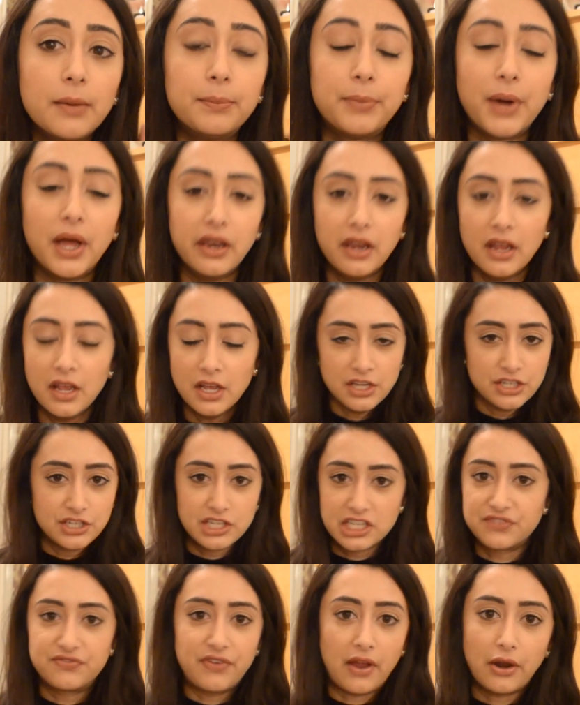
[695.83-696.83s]
But
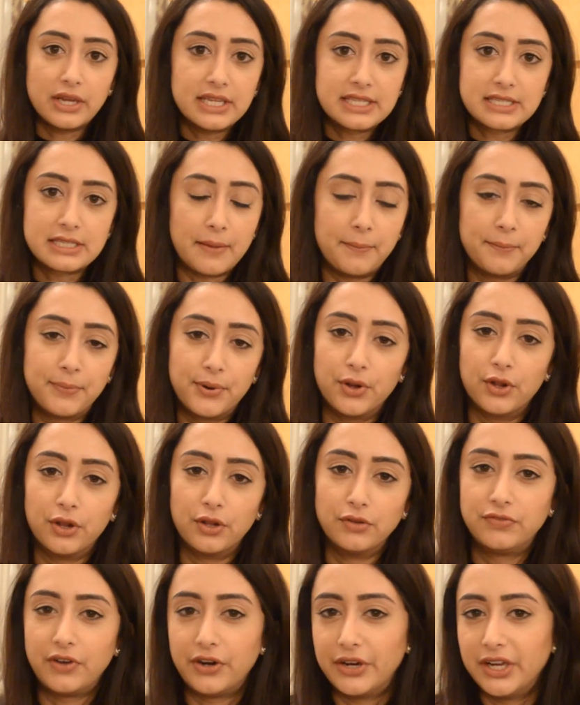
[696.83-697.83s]
just very
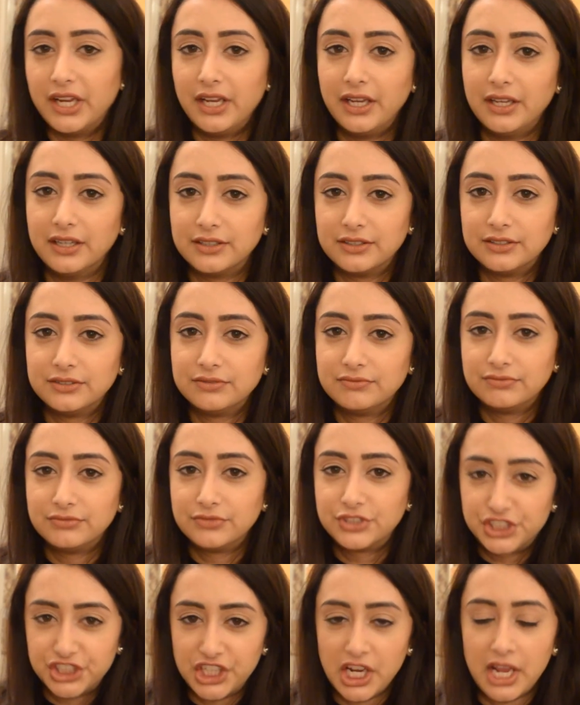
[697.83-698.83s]
simple, very
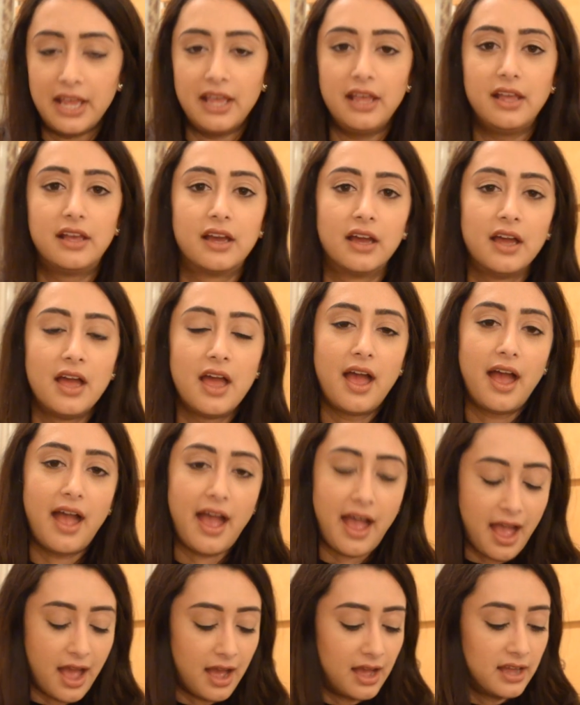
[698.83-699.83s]
chic
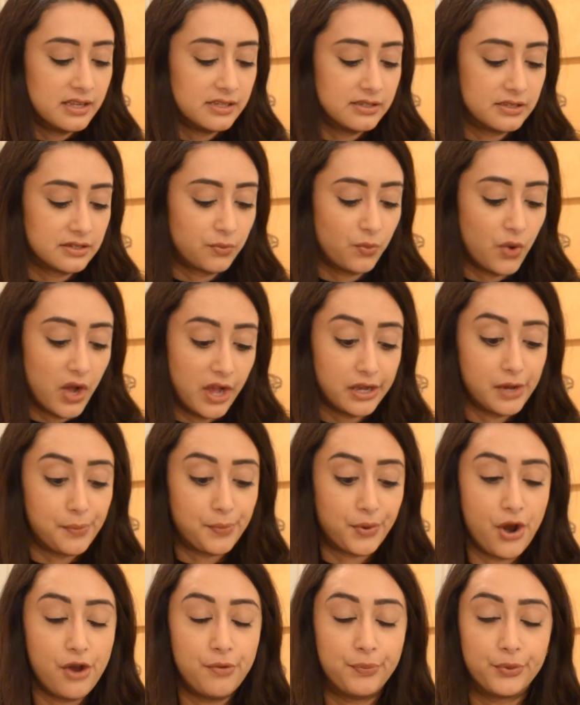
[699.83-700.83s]
and work
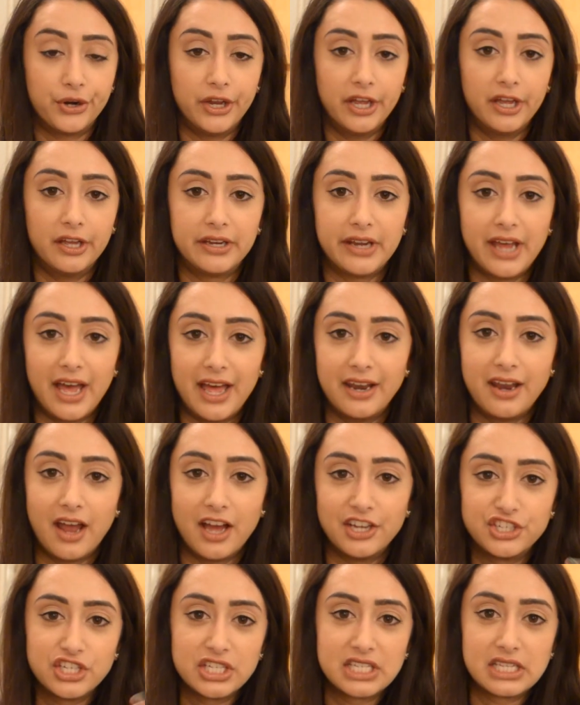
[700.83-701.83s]
appropriate, and
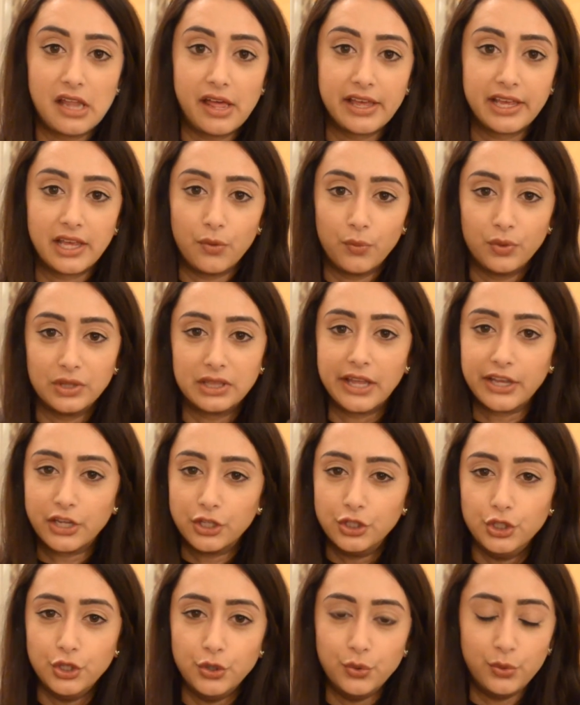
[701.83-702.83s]
I just like it with
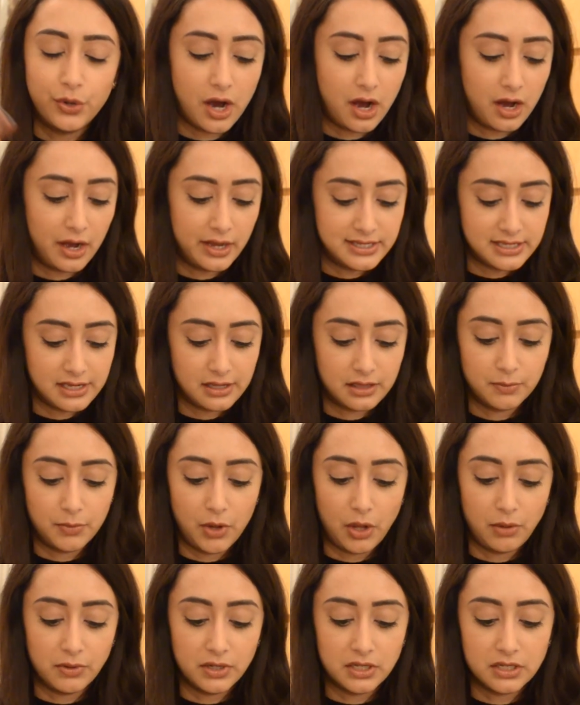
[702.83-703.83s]
like nude eyes at the
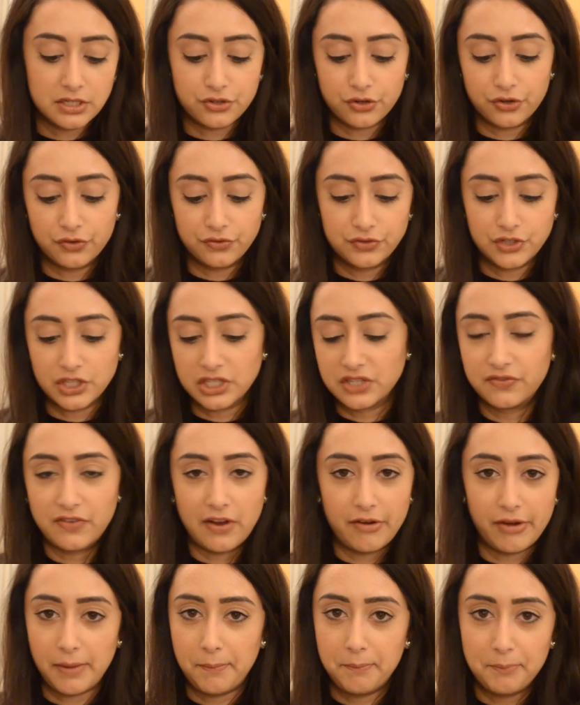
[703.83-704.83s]
moment, sort of just
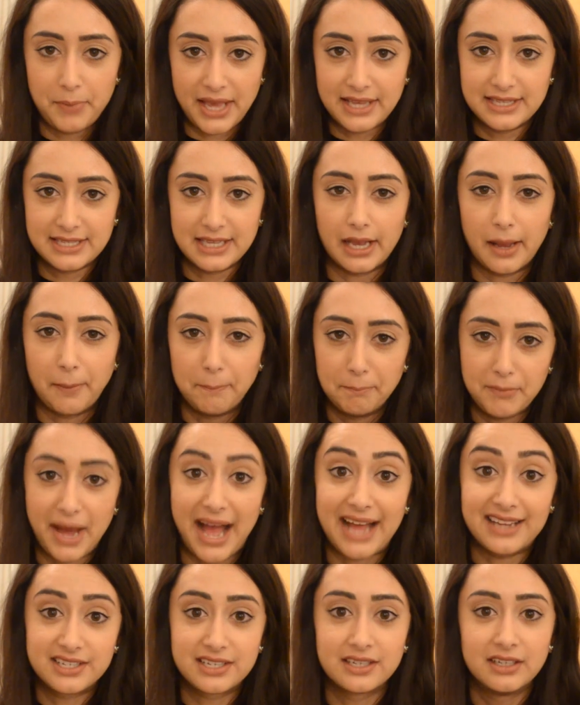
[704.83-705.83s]
very basic
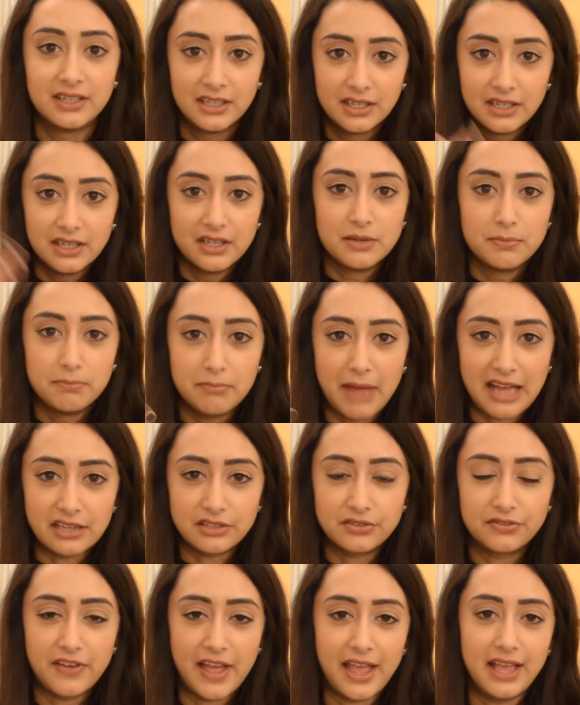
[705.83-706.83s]

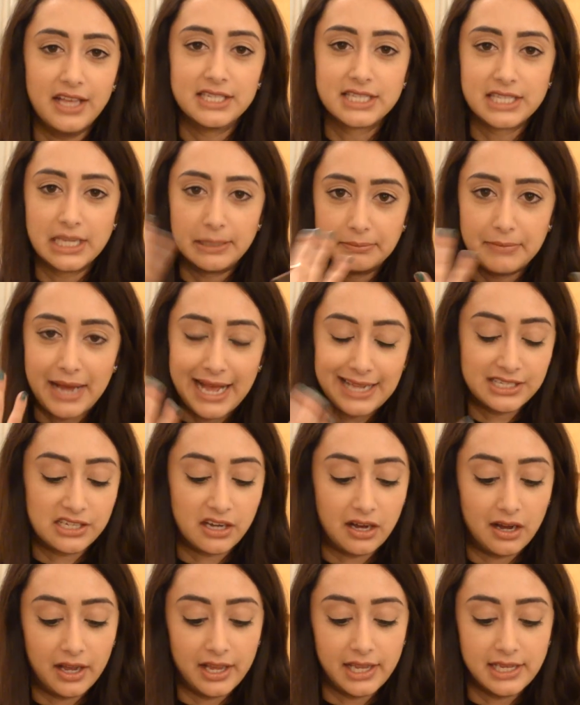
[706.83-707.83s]
matte face and matte
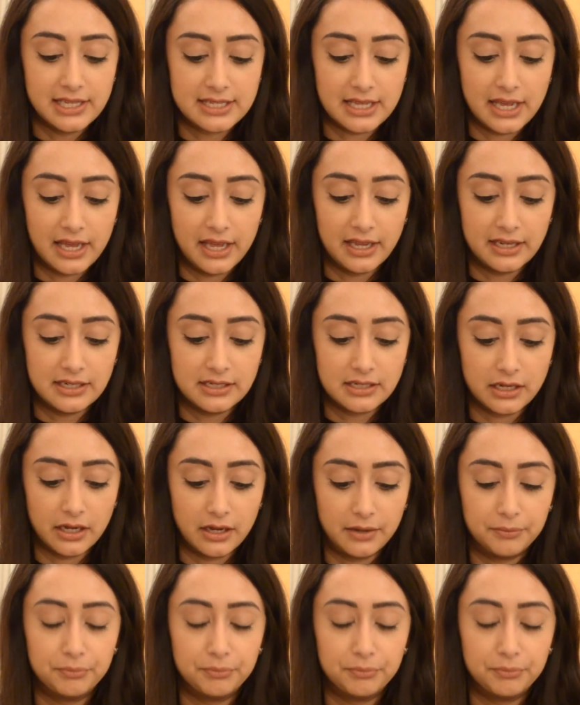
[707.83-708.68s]
eyes, and